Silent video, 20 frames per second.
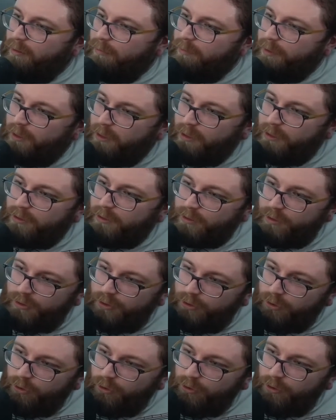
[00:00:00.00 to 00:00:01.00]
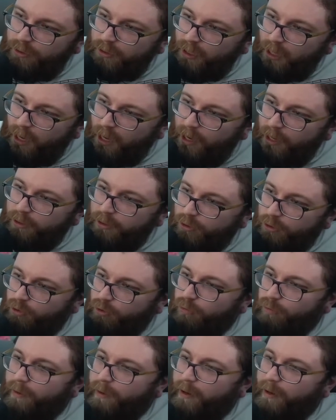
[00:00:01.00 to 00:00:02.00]
Because good
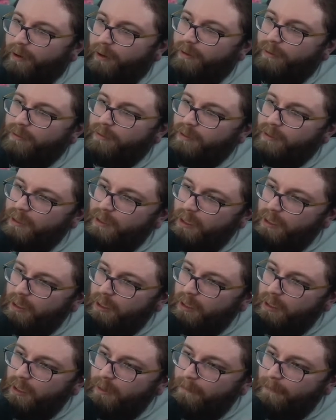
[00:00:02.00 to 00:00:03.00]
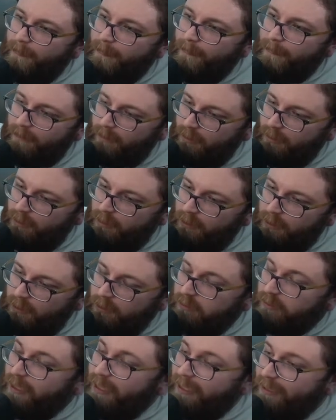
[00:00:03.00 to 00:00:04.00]
underwear
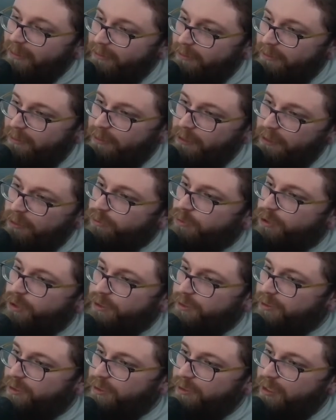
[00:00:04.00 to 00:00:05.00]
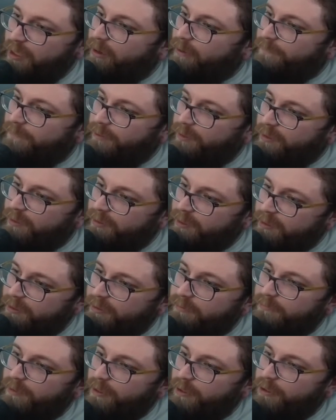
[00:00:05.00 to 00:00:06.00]
clings to you just enough that it
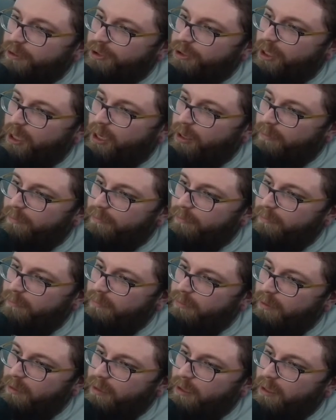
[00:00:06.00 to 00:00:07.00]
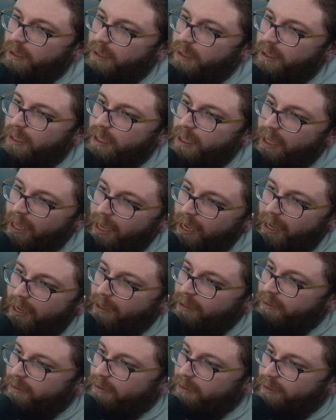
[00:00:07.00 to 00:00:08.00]
doesn't bunch up,
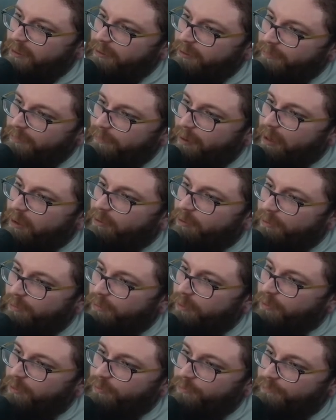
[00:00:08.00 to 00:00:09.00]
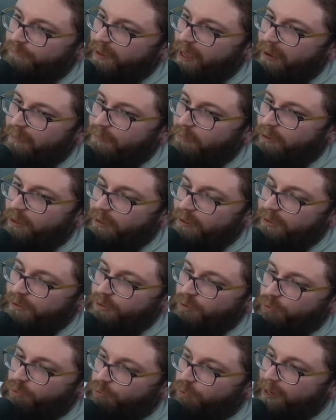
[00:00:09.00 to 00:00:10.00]
and the micromodal fabrics
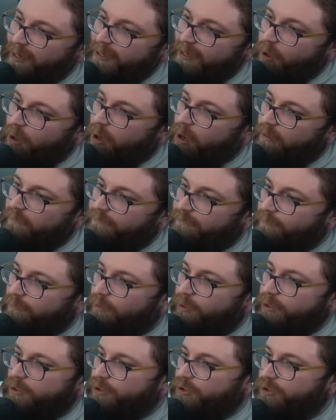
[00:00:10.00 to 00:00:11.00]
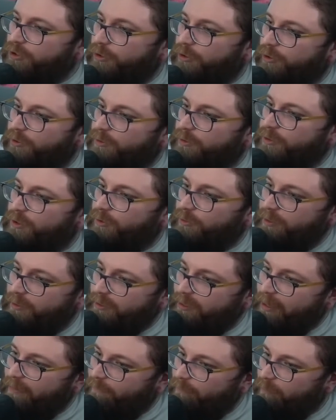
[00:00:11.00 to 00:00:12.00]
wick off moisture, so it
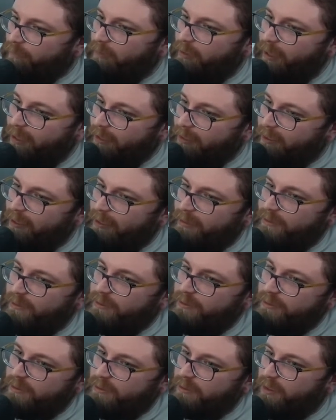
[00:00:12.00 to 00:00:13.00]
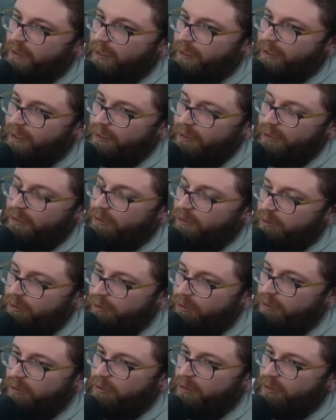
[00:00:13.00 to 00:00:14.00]
never like gets like
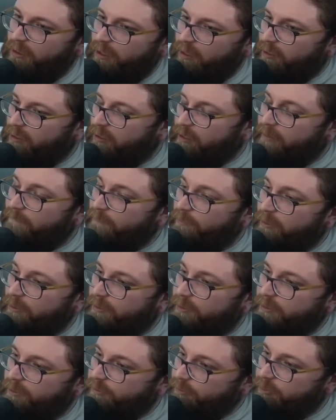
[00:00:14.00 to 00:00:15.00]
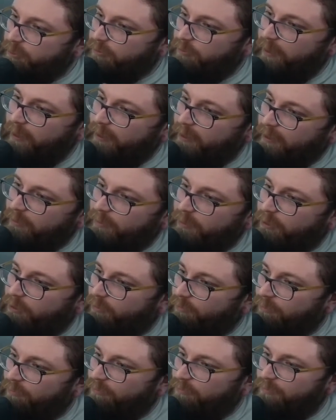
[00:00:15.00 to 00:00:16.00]
you like never gets too sweaty when
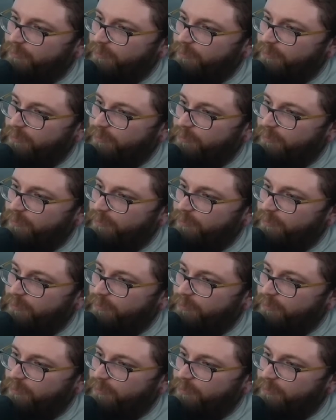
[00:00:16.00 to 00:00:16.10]
you're